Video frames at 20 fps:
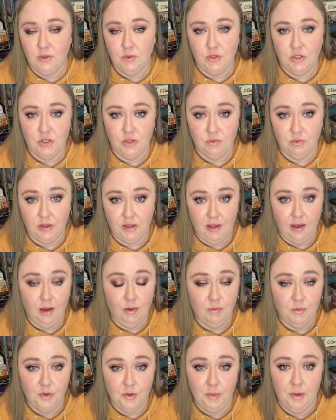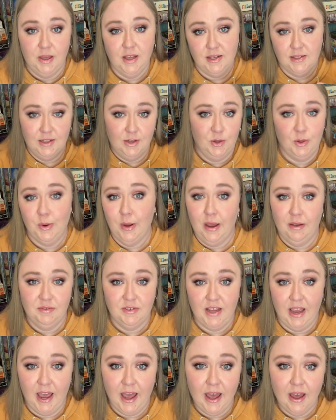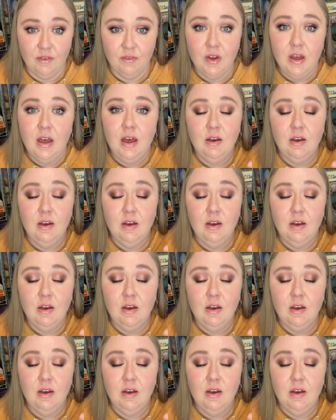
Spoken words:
which is really helpful because then you don't have to have